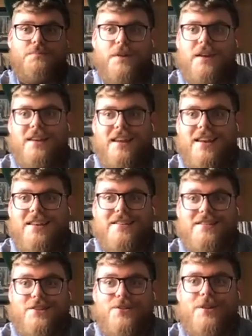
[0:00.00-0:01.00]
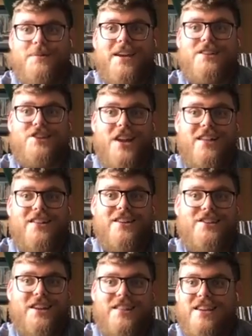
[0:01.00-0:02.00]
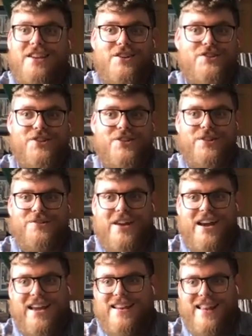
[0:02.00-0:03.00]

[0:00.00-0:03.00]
But it is going to be a challenge. I think you're totally right.